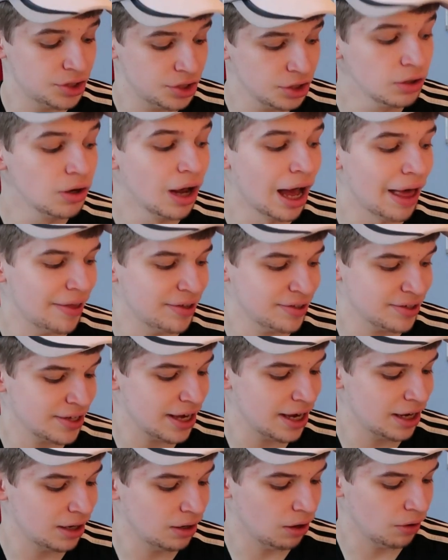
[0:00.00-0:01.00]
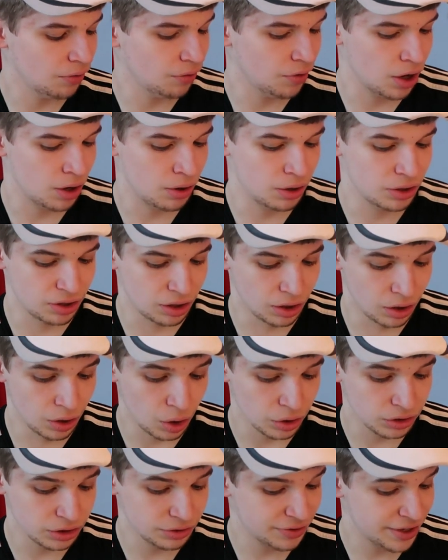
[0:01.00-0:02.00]
do like this kit a lot though, and there's a
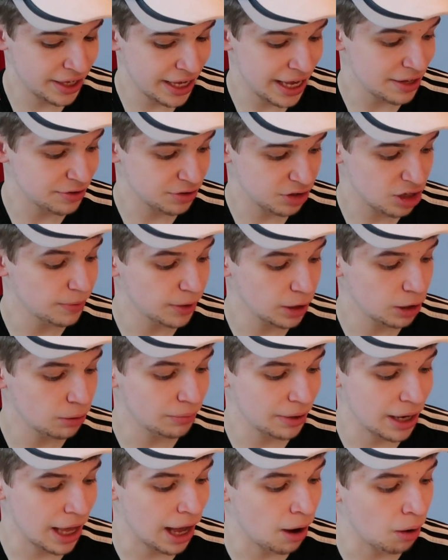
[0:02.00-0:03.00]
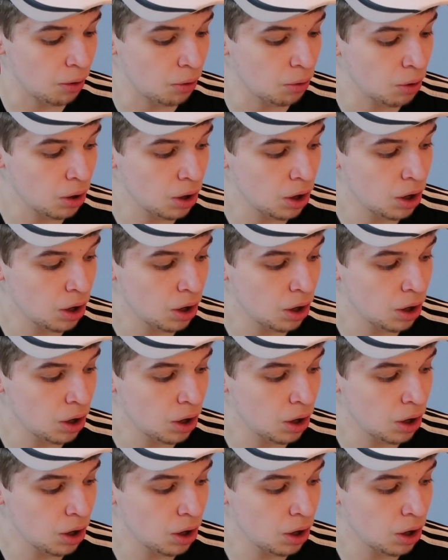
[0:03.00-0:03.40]
lot of kits coming up now